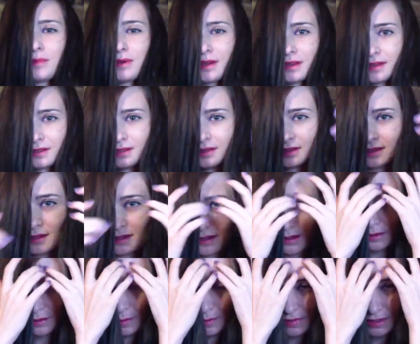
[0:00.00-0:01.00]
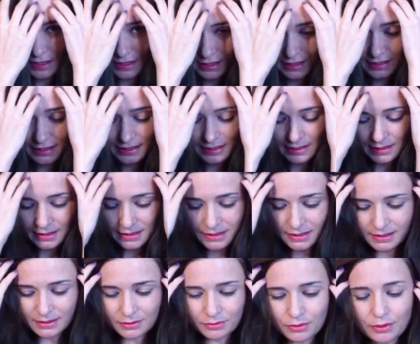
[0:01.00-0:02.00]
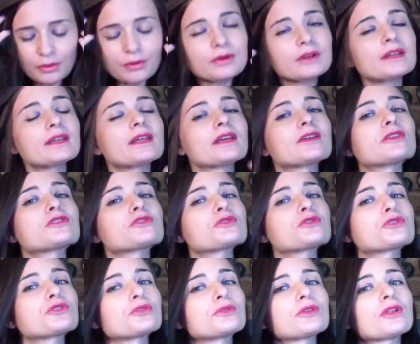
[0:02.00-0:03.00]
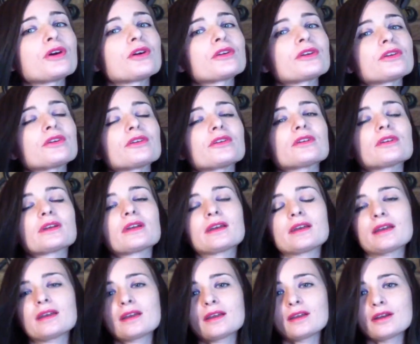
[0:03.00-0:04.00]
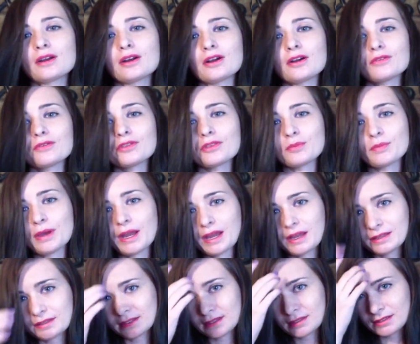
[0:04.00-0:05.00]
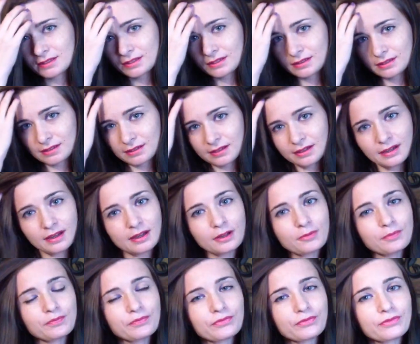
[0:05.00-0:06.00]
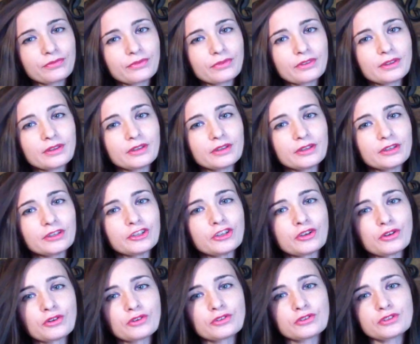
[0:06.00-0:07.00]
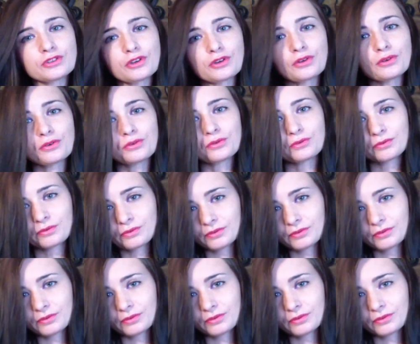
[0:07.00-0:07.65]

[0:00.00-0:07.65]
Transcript: but it's grown an inch or two longer over the past year or so.